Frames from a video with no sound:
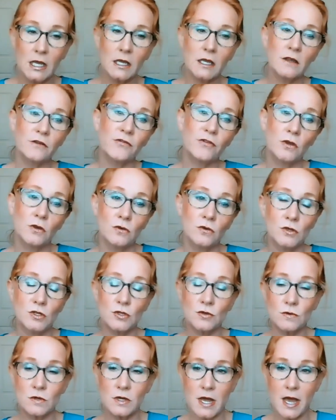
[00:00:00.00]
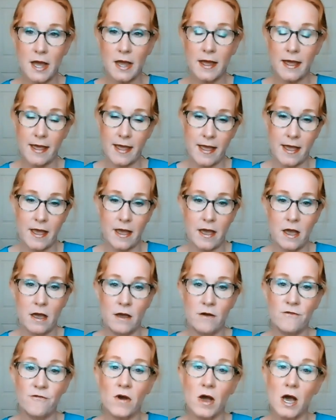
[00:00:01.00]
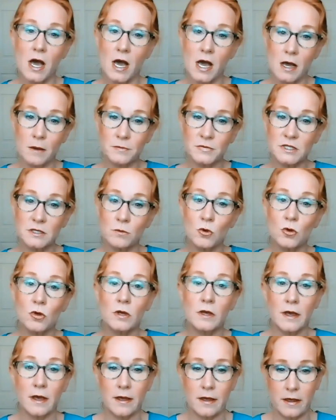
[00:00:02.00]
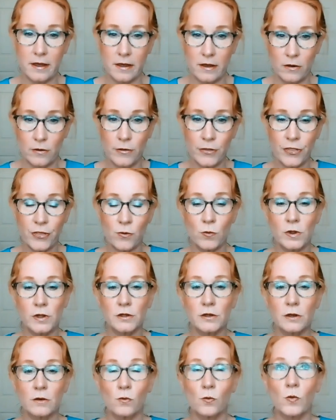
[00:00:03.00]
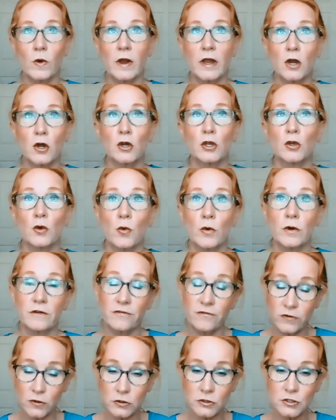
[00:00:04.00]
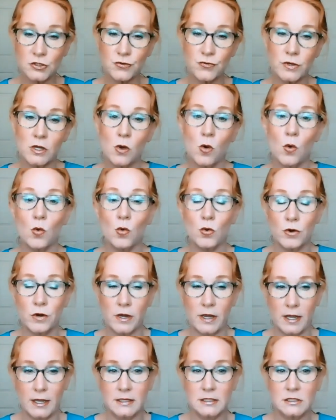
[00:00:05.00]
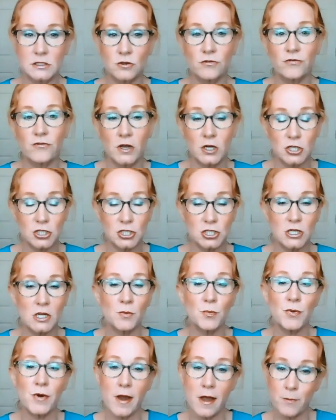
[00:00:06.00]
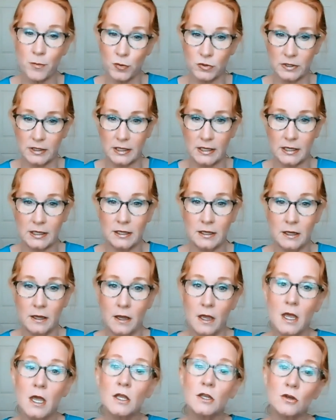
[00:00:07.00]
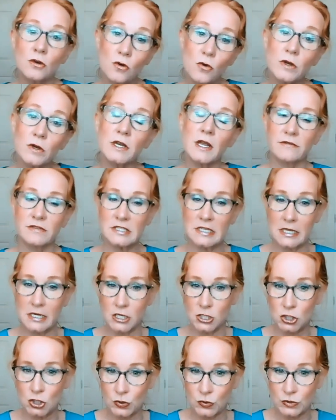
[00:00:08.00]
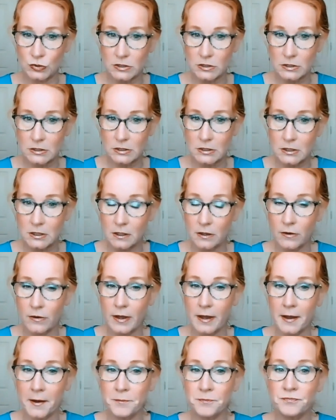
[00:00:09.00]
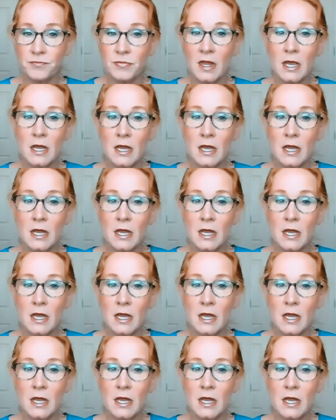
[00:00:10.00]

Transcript: If you do not have optimal gut health, where your filtering organs are functioning properly, you're going to have skin issues. Okay.